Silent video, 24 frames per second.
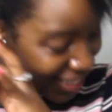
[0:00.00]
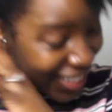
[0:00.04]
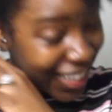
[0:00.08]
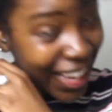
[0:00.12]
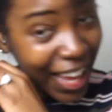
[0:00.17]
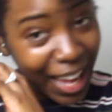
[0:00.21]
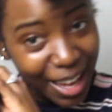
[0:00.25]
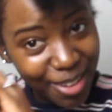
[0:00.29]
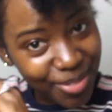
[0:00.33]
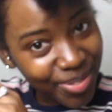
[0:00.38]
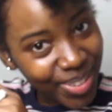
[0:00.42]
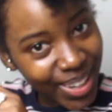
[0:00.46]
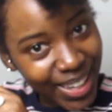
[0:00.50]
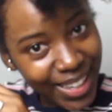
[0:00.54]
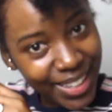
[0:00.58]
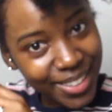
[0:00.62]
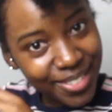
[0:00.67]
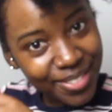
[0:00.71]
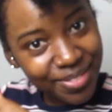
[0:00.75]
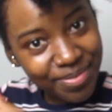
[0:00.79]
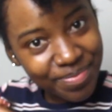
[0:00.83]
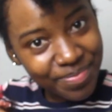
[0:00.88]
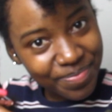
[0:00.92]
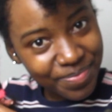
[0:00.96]
Kmart,
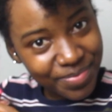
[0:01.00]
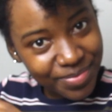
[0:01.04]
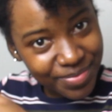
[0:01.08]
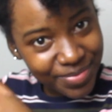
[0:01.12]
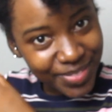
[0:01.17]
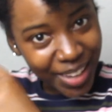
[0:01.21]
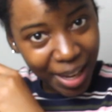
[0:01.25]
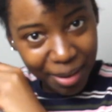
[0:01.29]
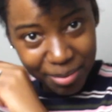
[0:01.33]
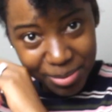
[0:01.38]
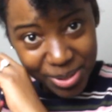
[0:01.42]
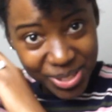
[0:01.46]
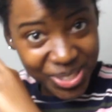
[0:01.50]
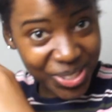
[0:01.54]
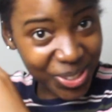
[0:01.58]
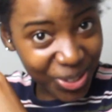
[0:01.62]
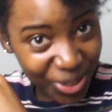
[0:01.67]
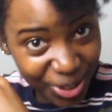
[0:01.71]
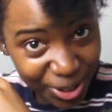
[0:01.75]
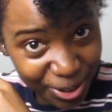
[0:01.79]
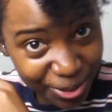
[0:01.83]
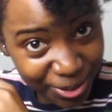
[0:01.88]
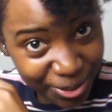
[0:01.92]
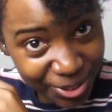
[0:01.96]
I'm
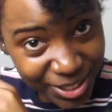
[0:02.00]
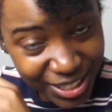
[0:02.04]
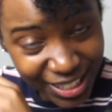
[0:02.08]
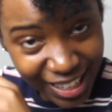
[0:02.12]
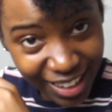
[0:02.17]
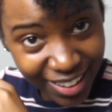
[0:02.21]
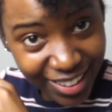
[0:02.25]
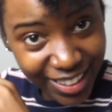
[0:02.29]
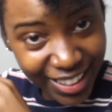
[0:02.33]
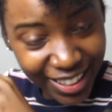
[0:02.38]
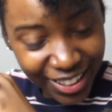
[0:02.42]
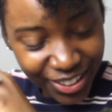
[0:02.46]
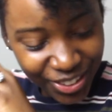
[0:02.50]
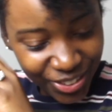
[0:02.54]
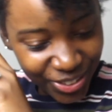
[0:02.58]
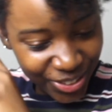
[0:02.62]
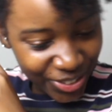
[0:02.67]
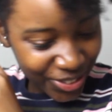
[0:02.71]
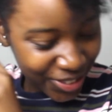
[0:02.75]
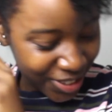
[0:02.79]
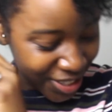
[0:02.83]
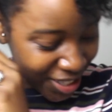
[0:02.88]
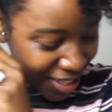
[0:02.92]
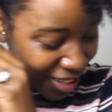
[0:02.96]
sorry for doubting
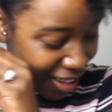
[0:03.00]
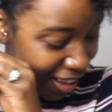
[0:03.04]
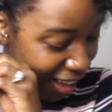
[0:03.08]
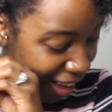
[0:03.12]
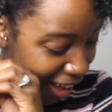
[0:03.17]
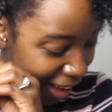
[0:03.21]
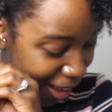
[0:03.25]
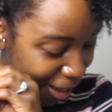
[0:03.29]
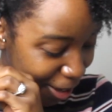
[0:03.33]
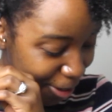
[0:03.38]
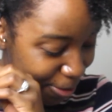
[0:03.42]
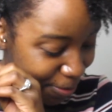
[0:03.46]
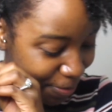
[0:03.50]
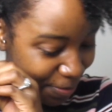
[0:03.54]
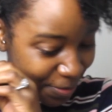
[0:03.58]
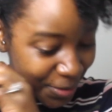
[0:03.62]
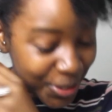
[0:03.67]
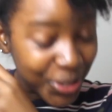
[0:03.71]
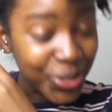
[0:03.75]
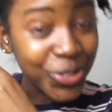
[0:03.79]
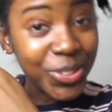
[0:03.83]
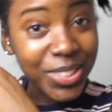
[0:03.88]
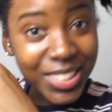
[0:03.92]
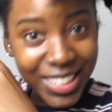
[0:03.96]
you.
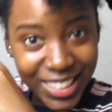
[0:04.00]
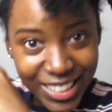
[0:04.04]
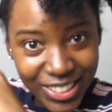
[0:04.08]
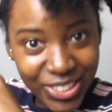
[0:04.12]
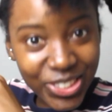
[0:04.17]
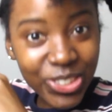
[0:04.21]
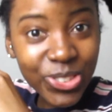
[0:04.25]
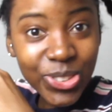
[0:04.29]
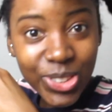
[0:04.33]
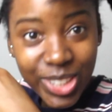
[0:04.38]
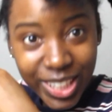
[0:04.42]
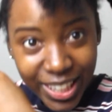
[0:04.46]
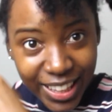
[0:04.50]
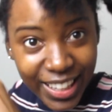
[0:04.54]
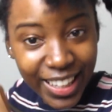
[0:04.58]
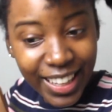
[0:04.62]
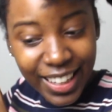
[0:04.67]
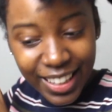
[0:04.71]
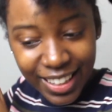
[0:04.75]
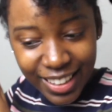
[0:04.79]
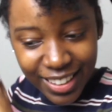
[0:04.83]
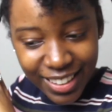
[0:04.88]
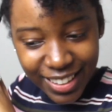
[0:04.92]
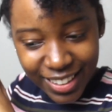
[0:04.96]
You did do a
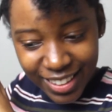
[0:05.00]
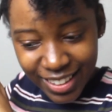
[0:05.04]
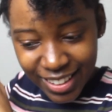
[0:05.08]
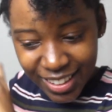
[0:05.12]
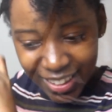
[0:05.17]
thing.